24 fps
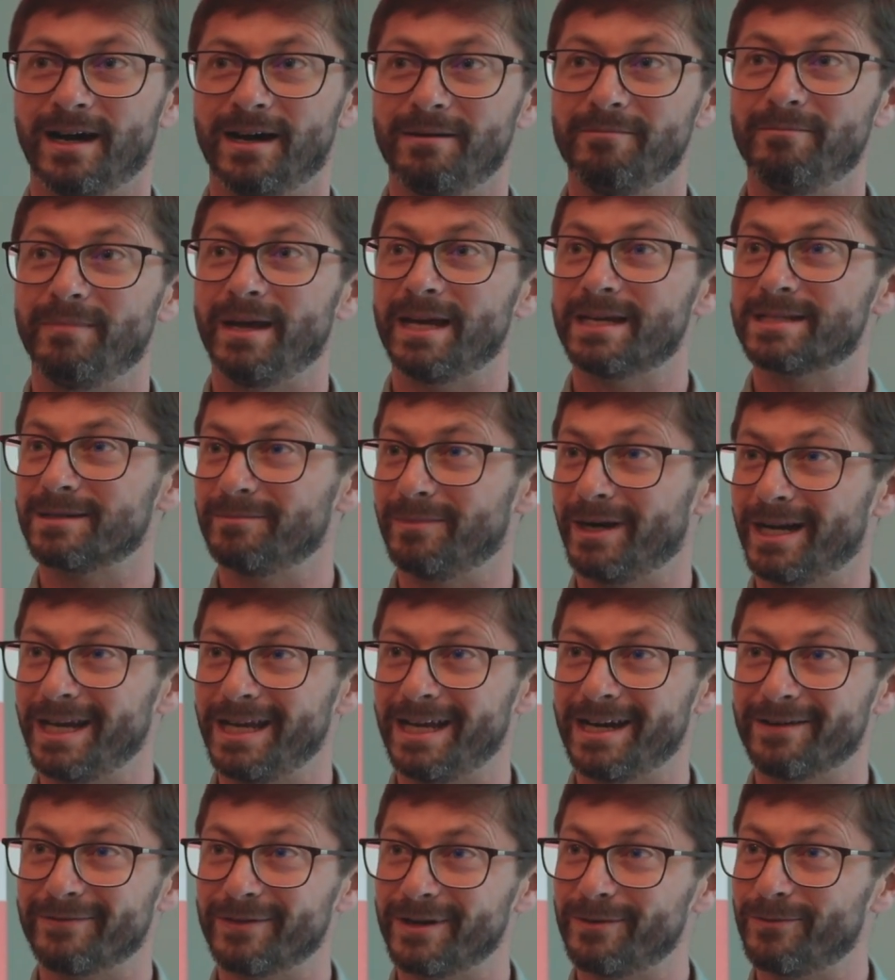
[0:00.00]
make some
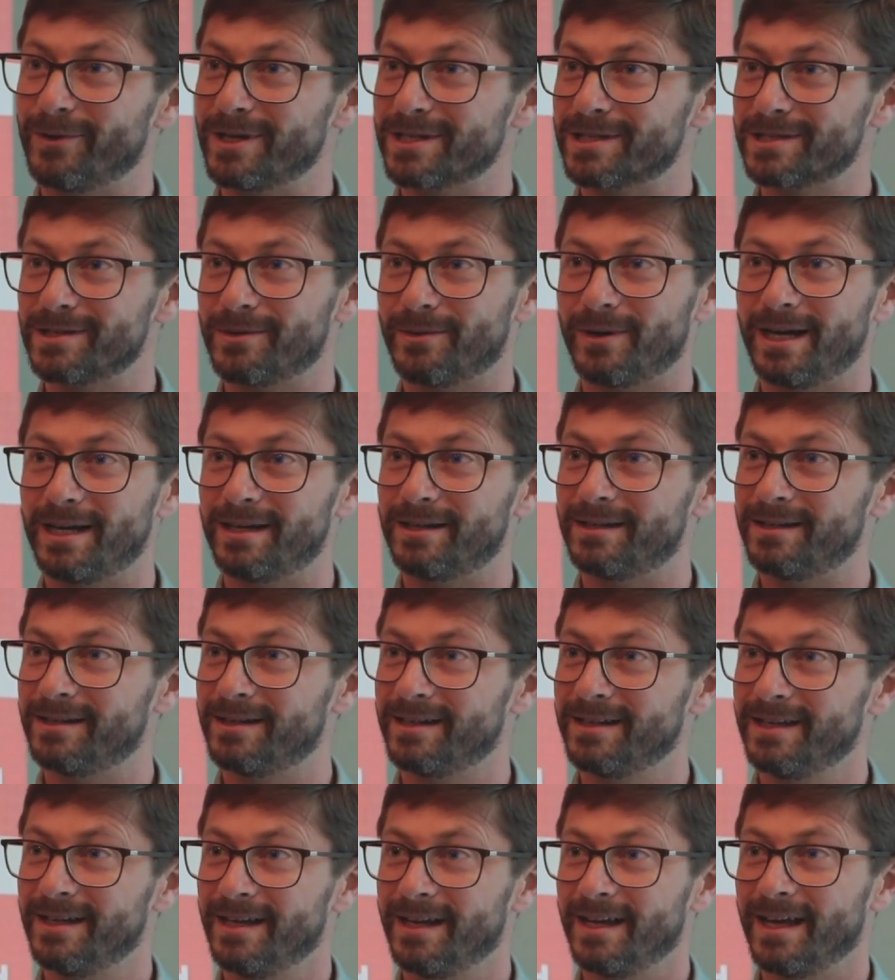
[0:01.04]
money every once in a while.
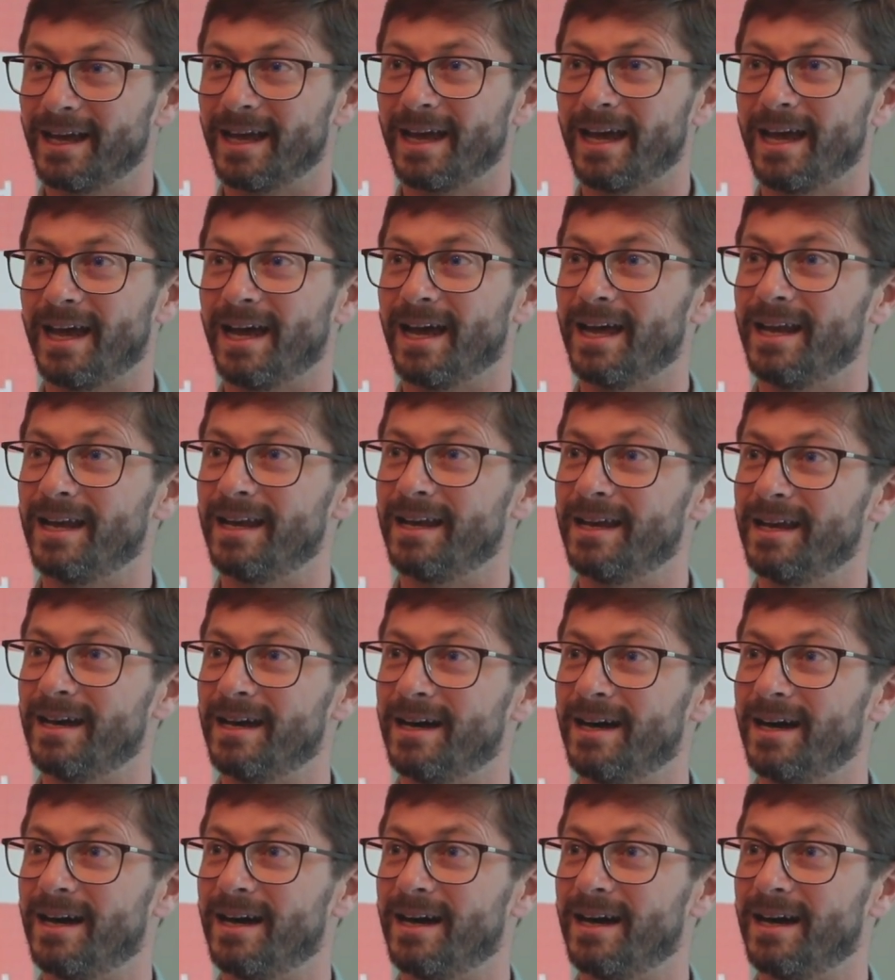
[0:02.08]
And